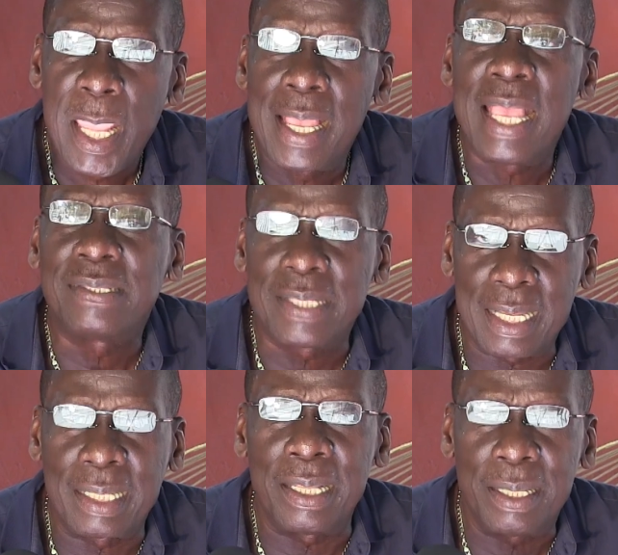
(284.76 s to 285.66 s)

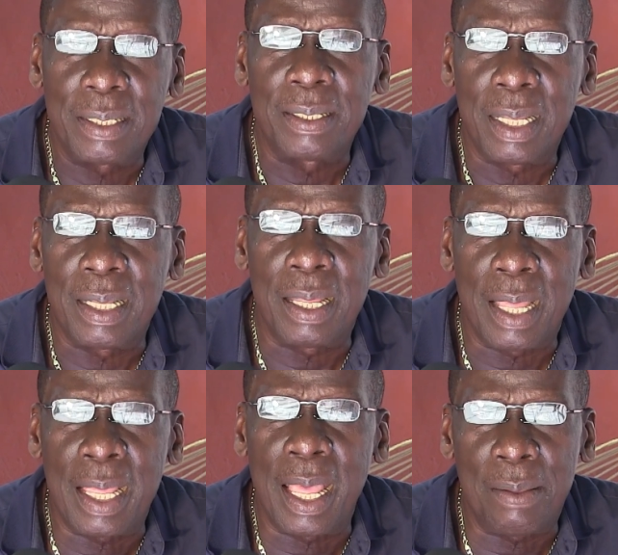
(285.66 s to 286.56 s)
Exactly.
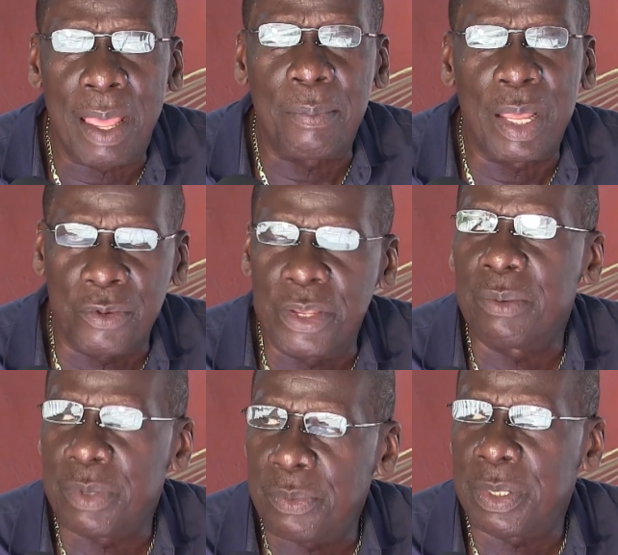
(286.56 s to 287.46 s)
I'm
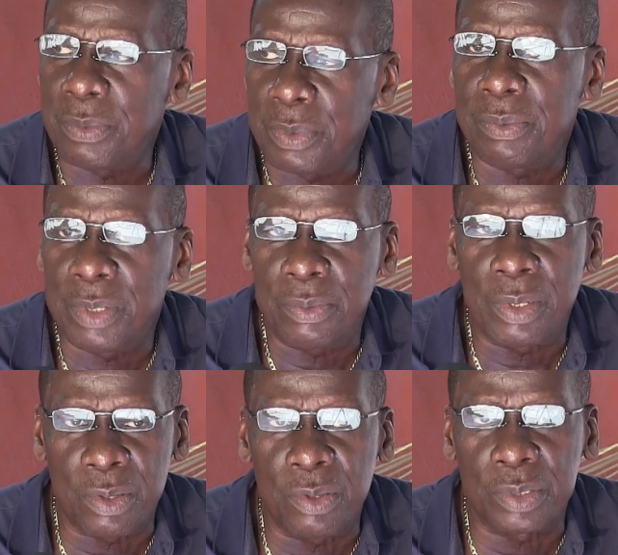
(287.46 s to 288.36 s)
agreeing with
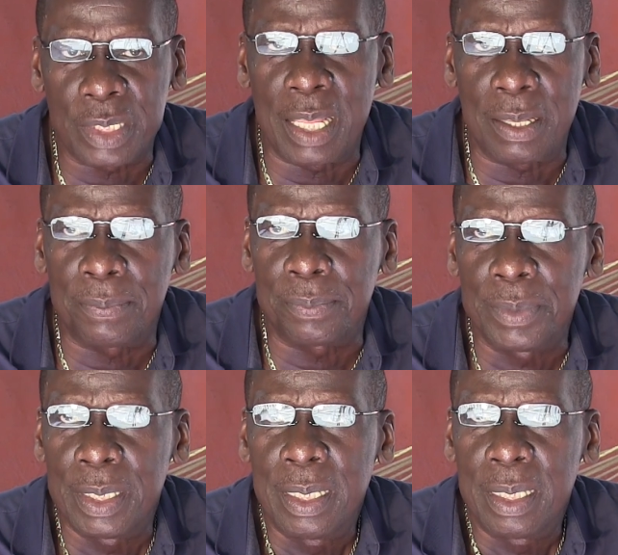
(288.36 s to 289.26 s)
those
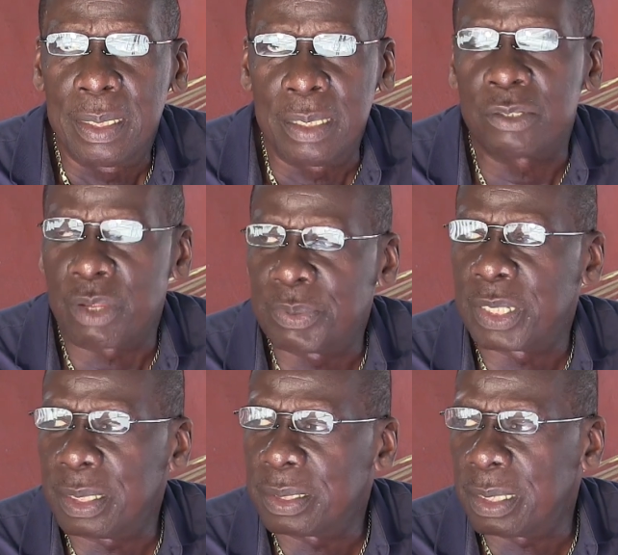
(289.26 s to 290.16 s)

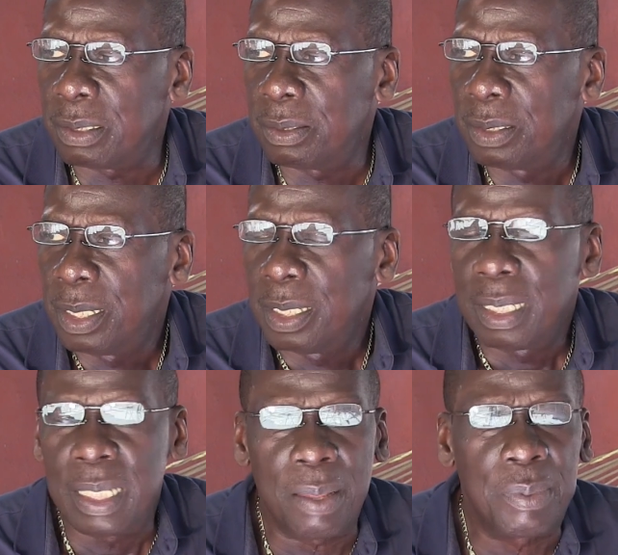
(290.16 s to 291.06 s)
descriptions, you know.
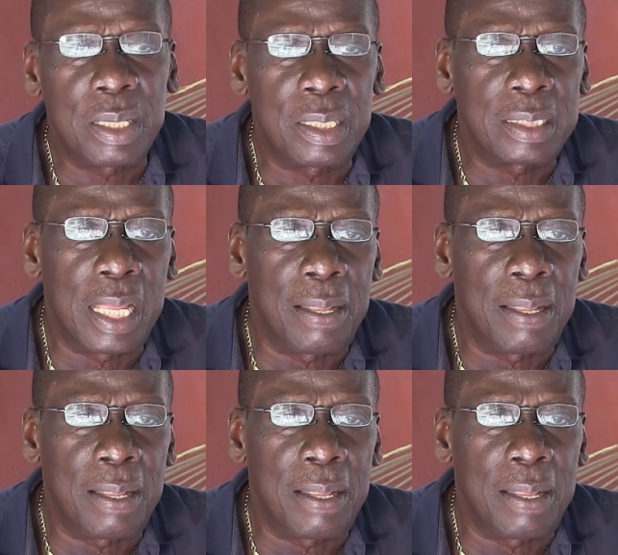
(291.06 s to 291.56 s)
Yeah, because